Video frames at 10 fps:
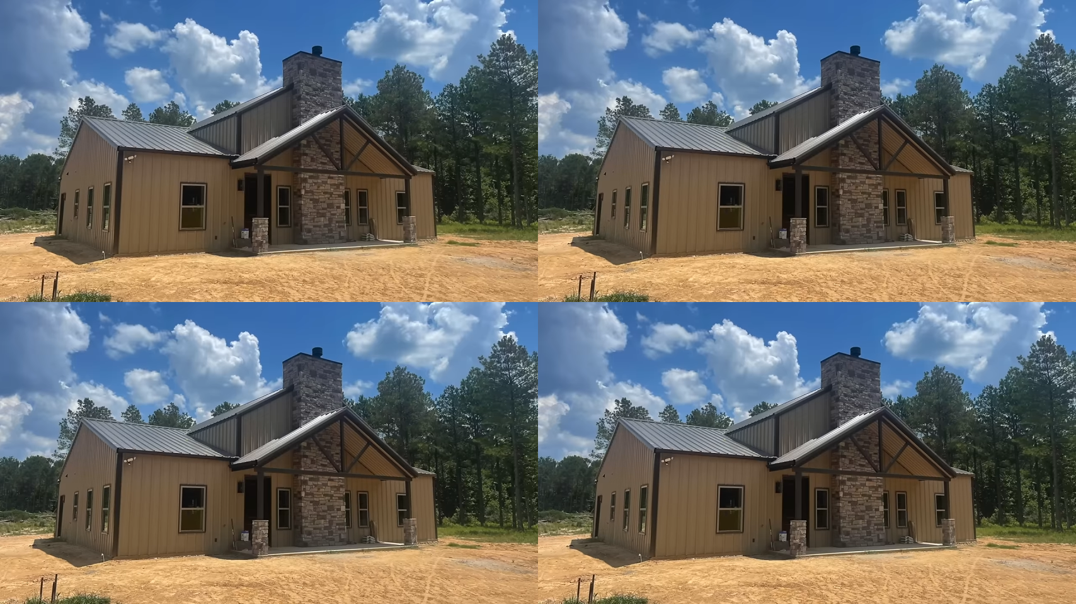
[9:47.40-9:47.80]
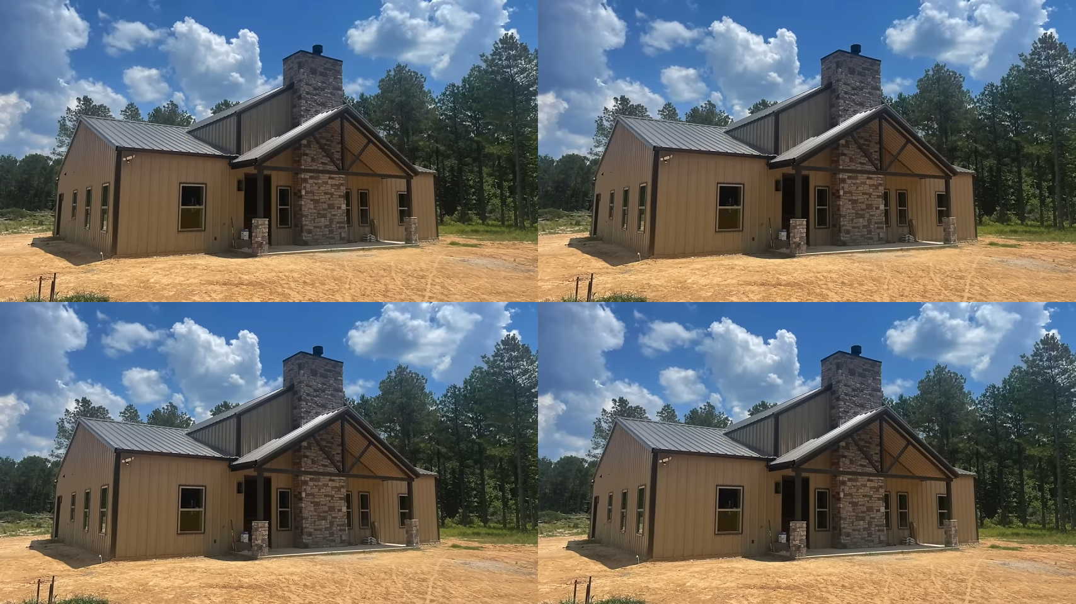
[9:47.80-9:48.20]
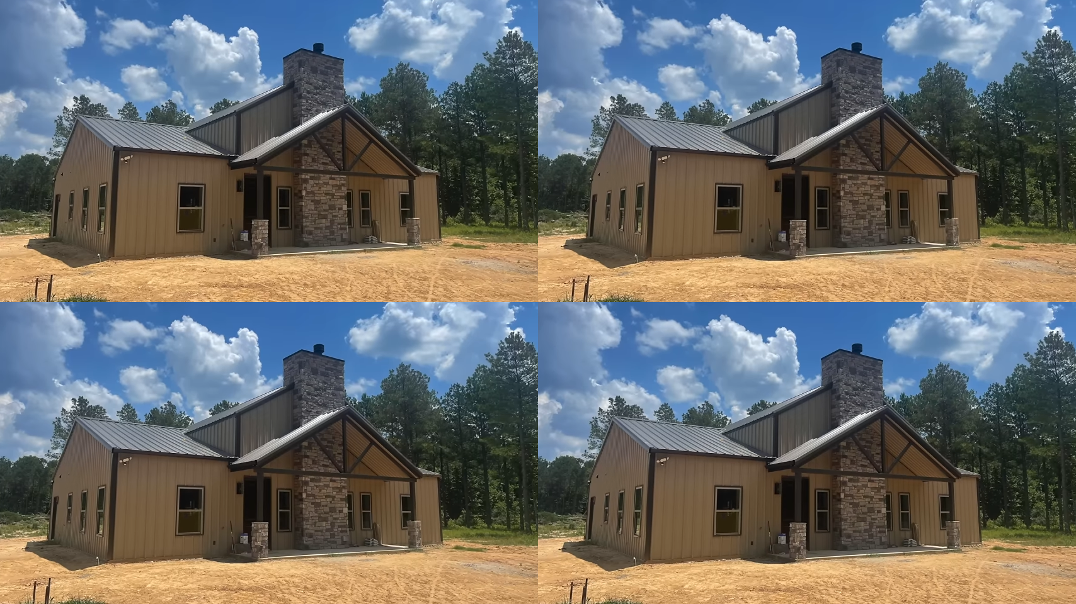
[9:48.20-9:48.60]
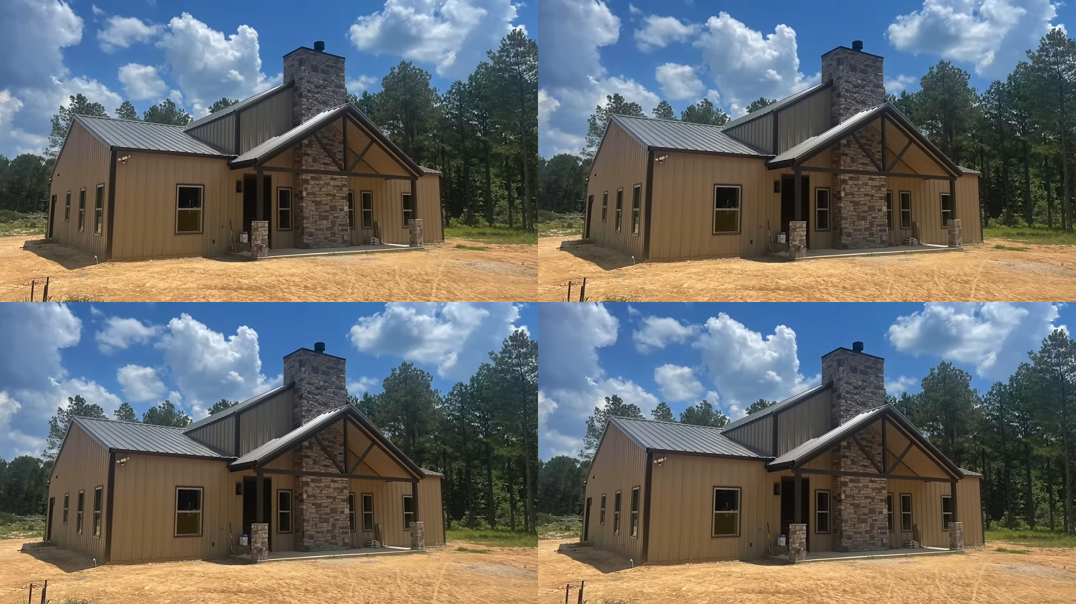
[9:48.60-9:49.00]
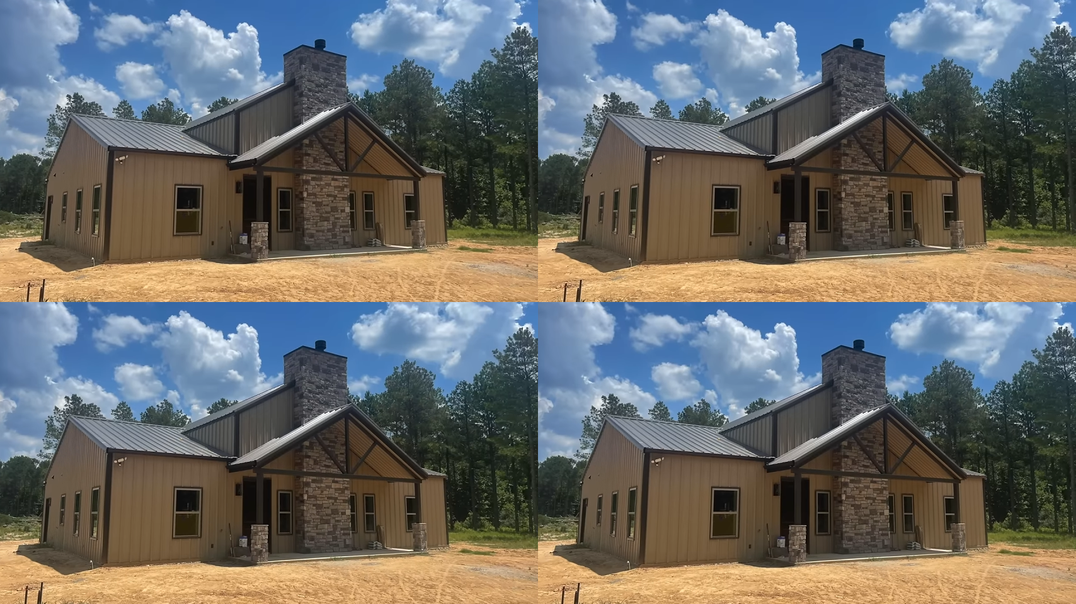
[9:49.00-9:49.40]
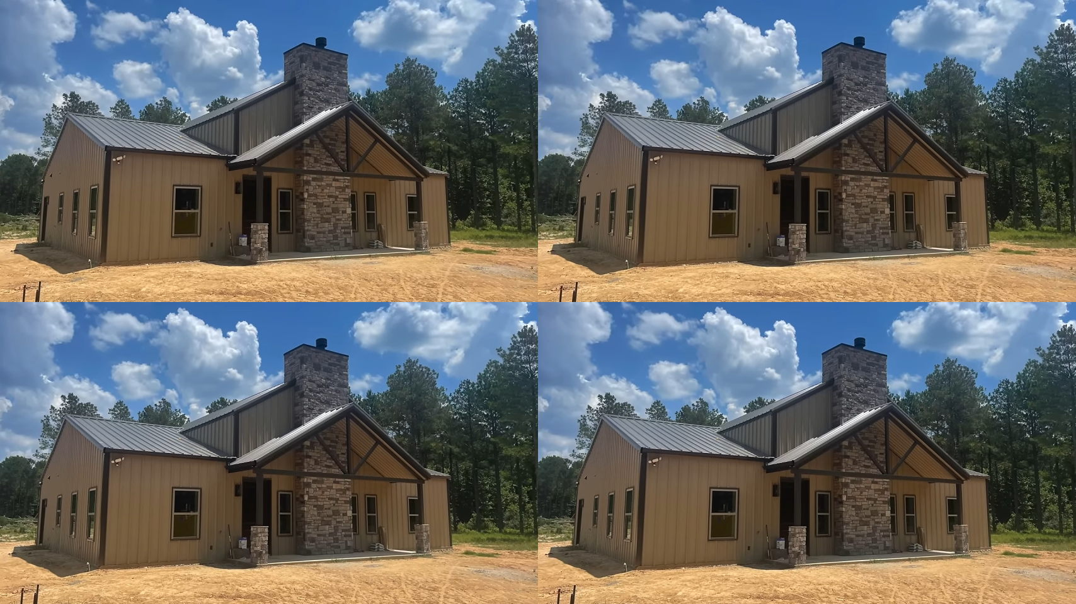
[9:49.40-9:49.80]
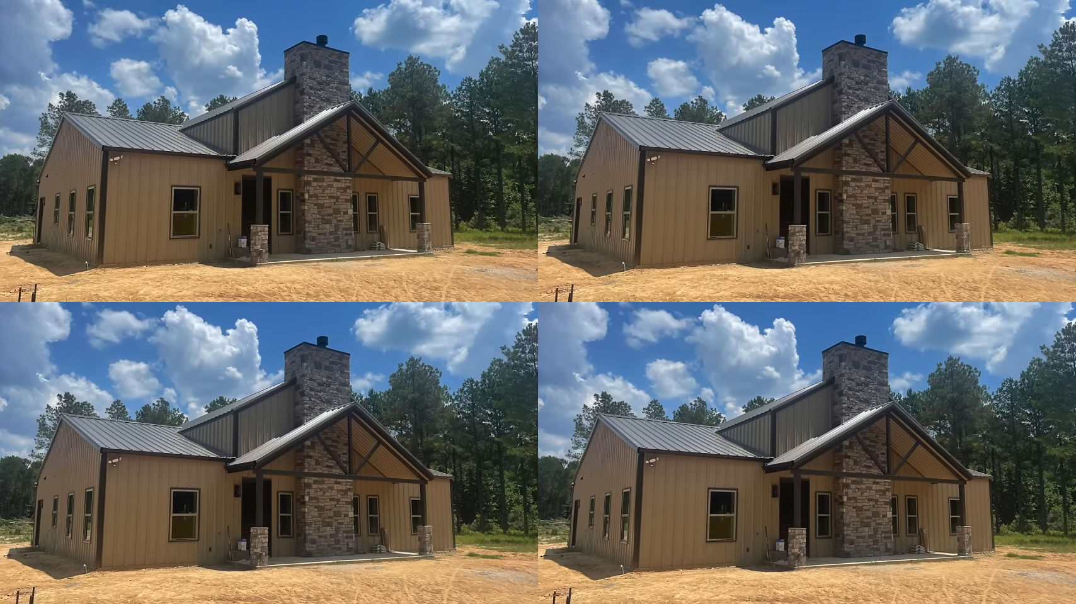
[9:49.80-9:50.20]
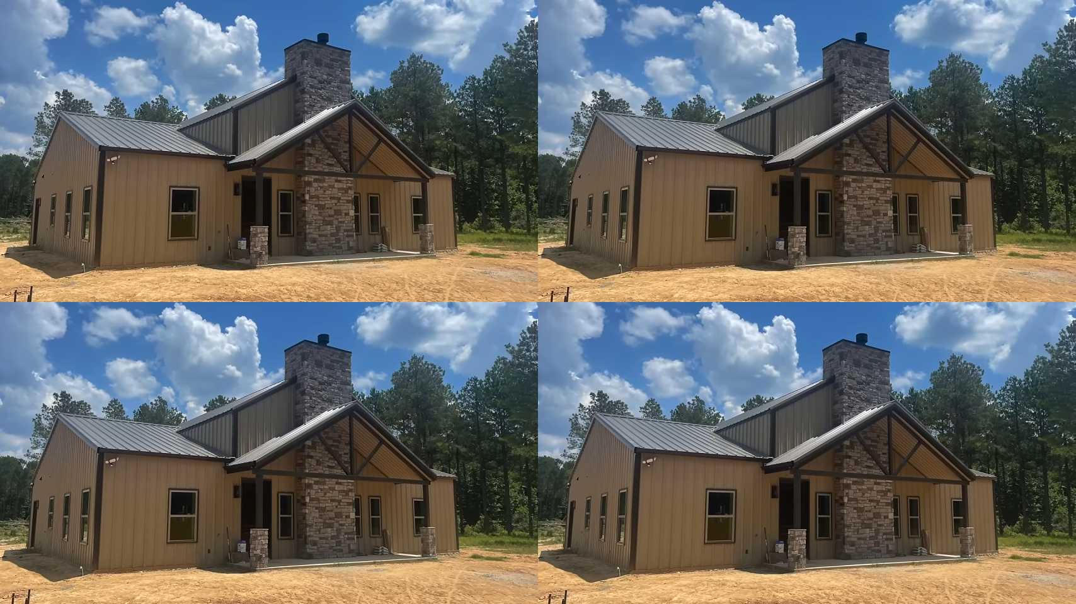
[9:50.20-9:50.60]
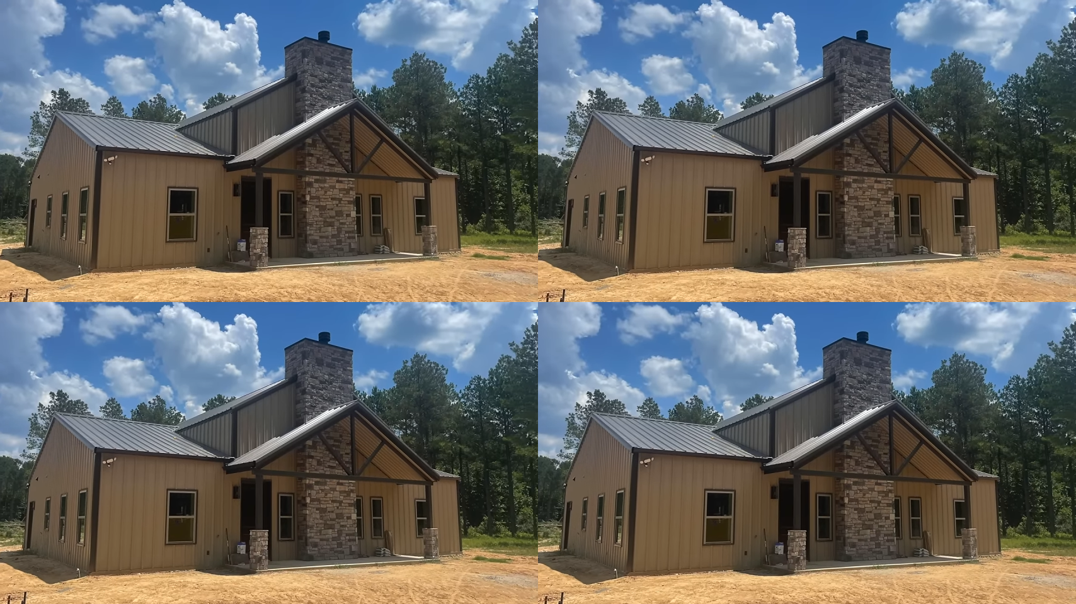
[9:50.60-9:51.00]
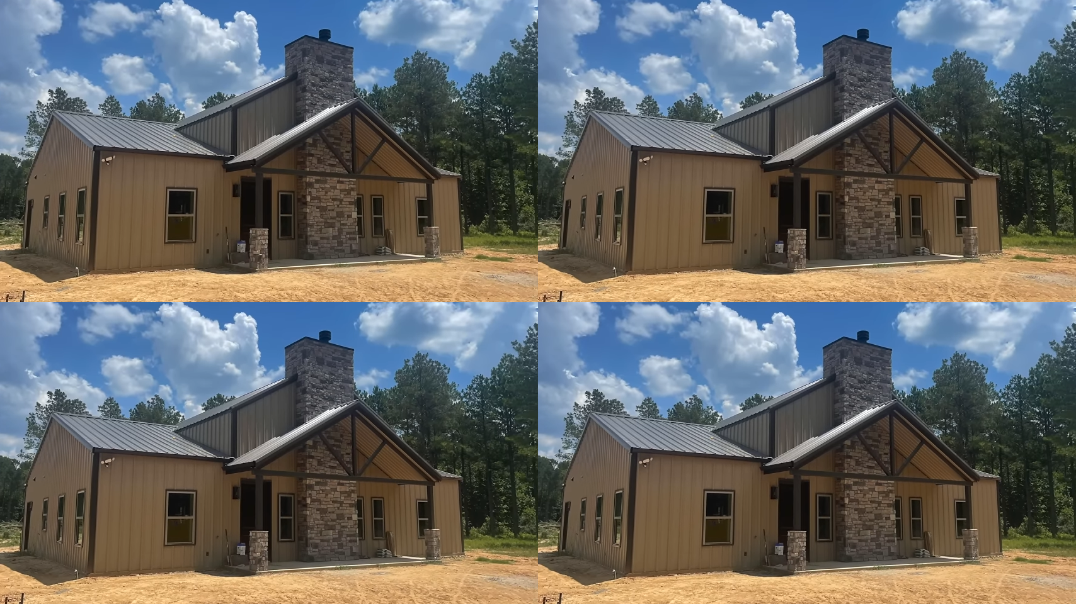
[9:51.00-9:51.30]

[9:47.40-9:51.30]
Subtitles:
[unreadable: no face in view]